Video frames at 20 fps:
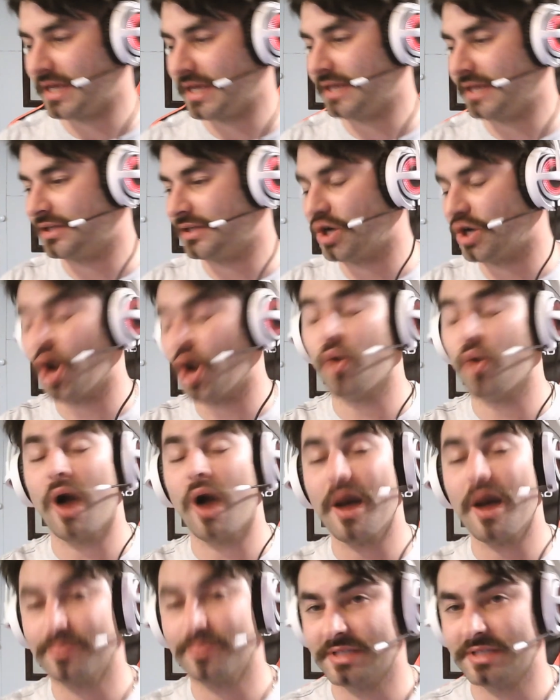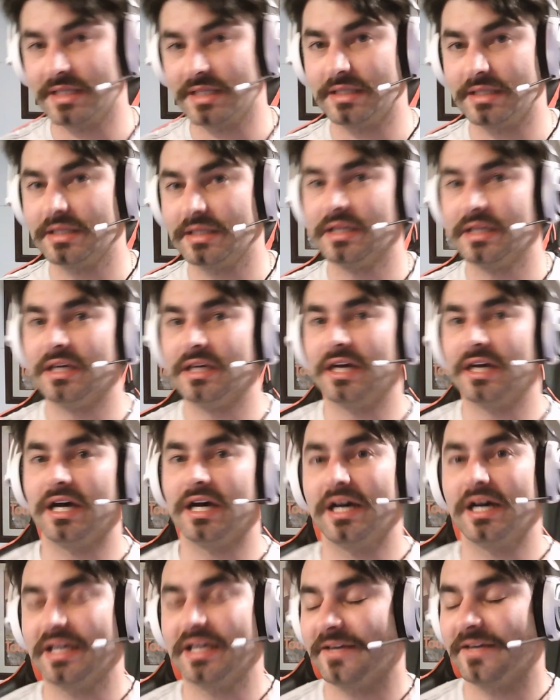co-opted
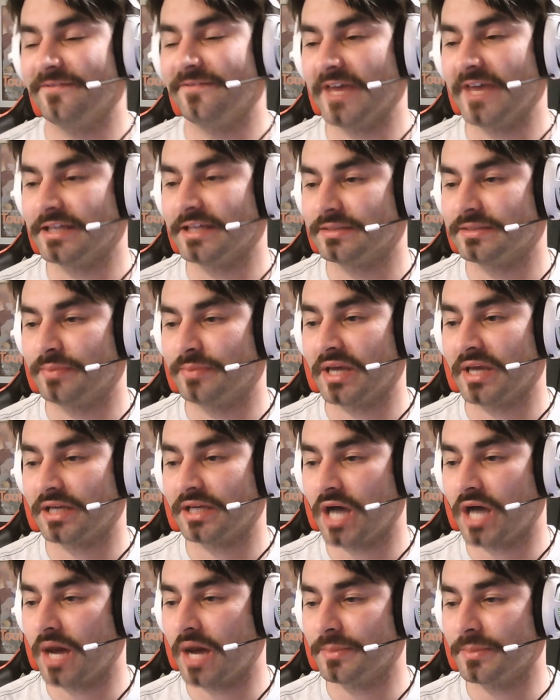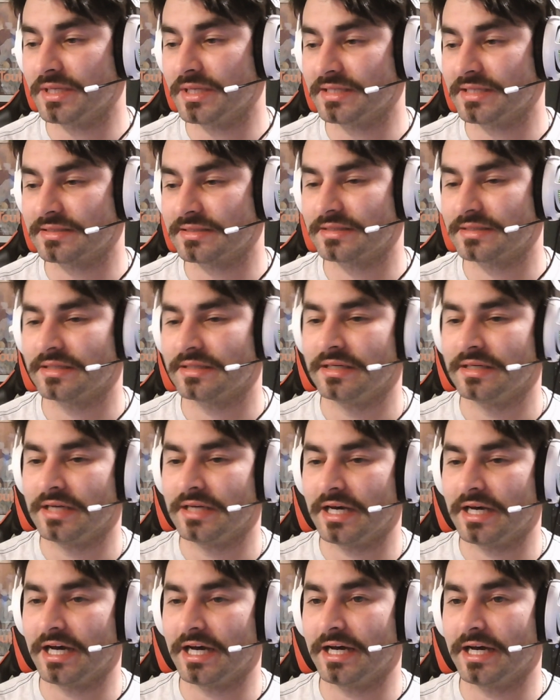event by communists
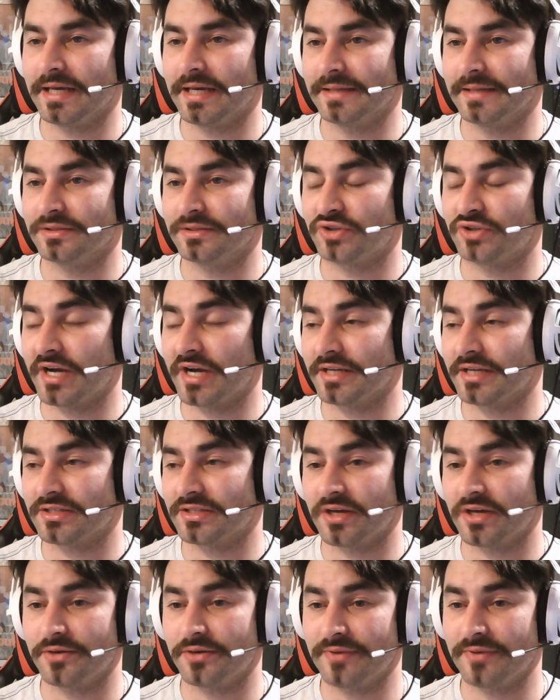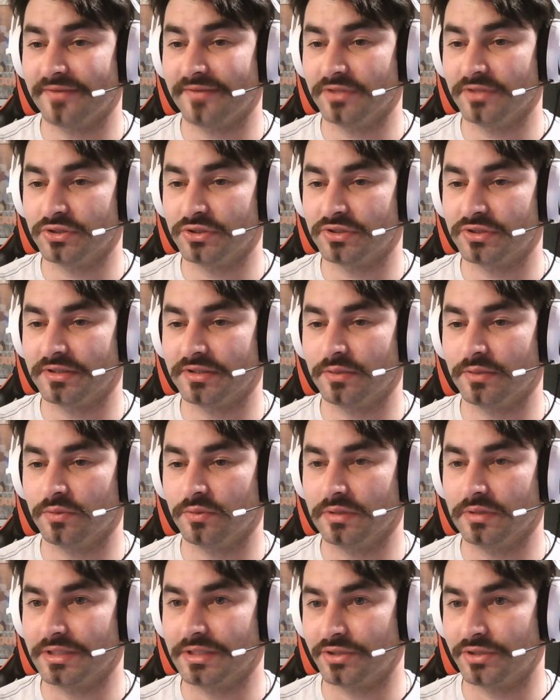and trying to start a revolution that
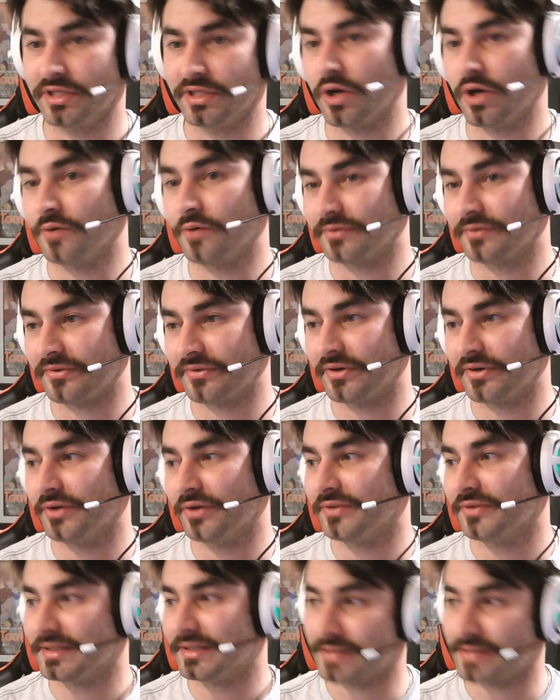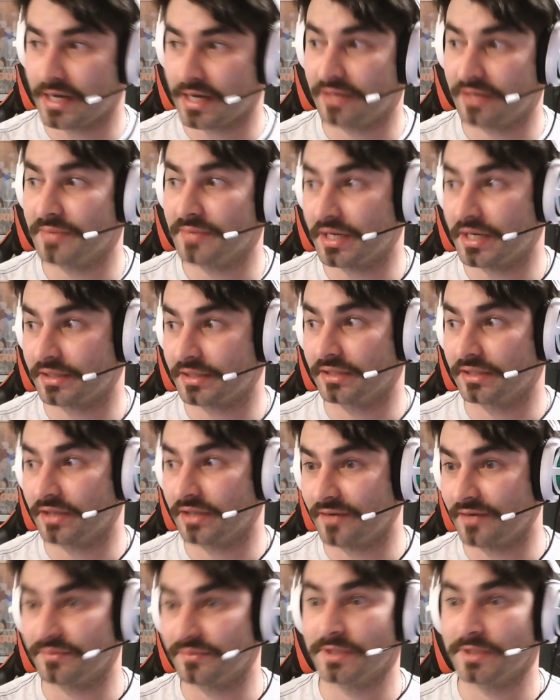will literally overthrow the entire American
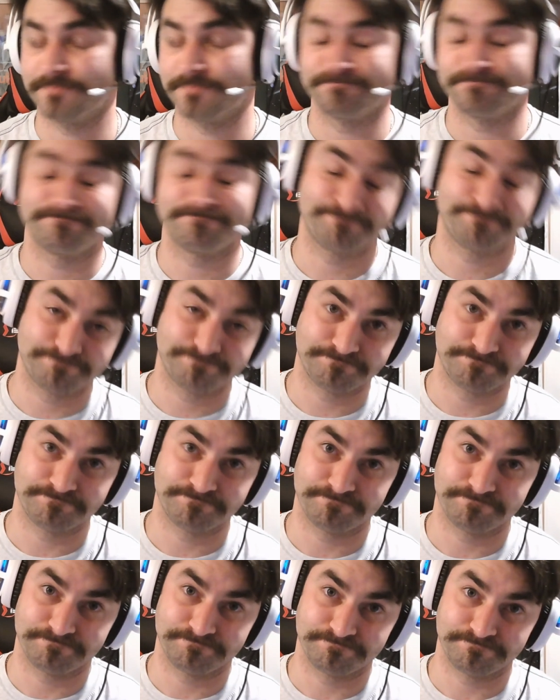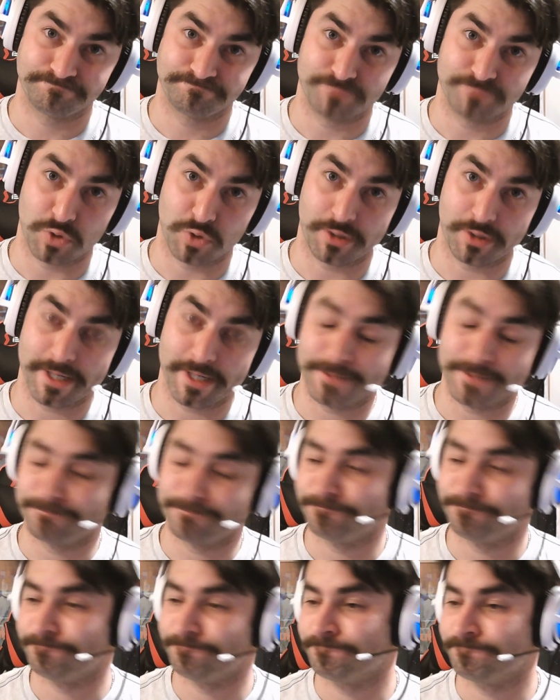government. Okay?
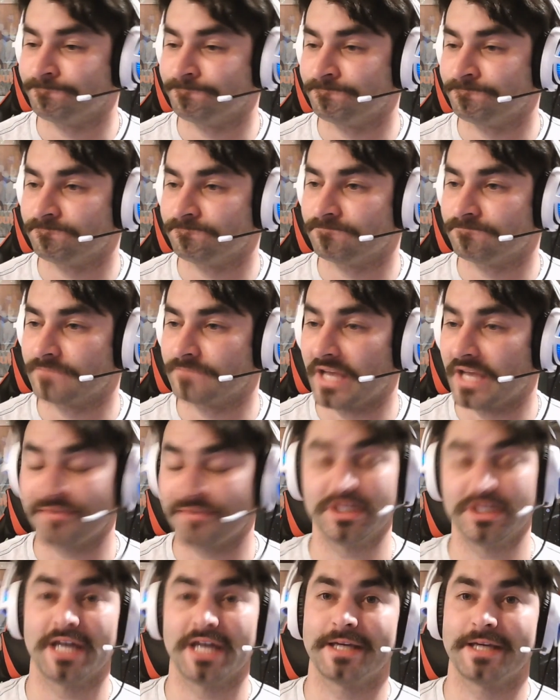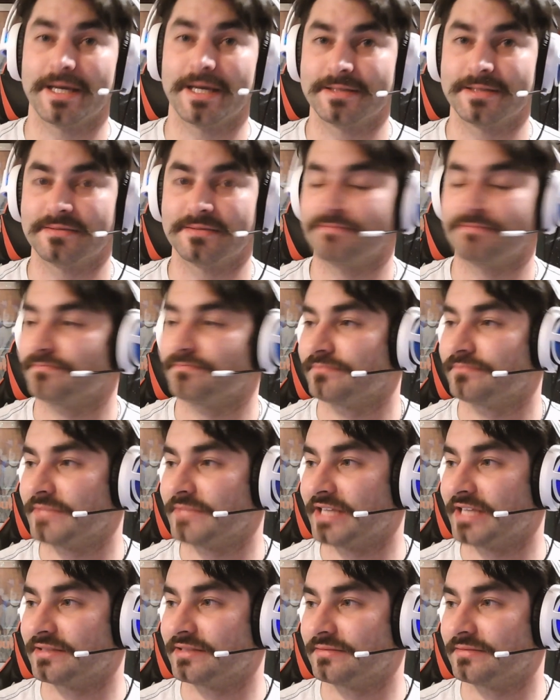Have a good night, guys.
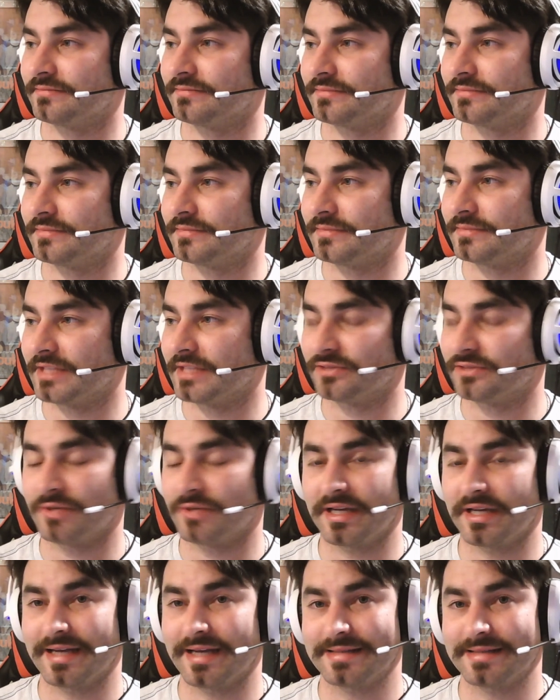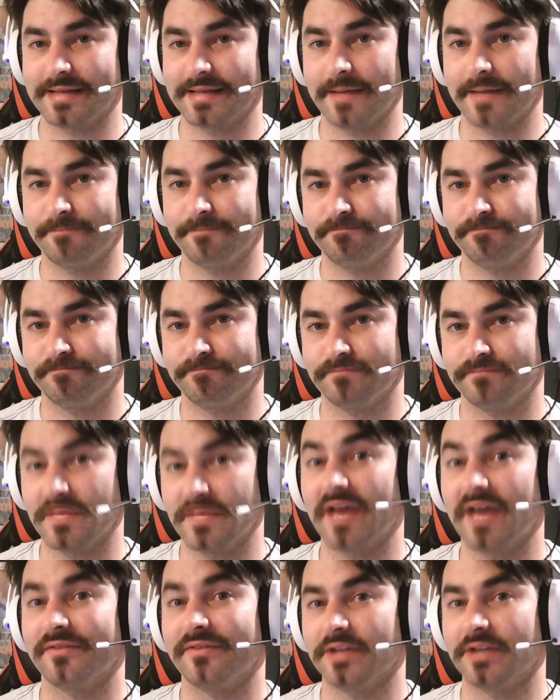That's what I gotta say.
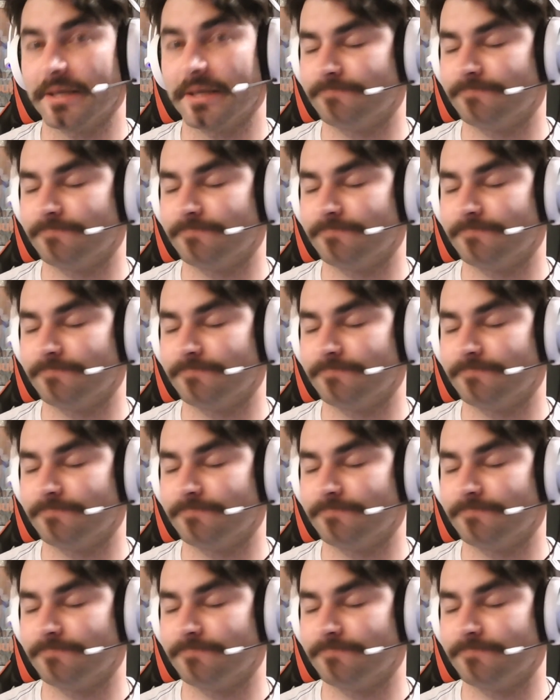Have a good night.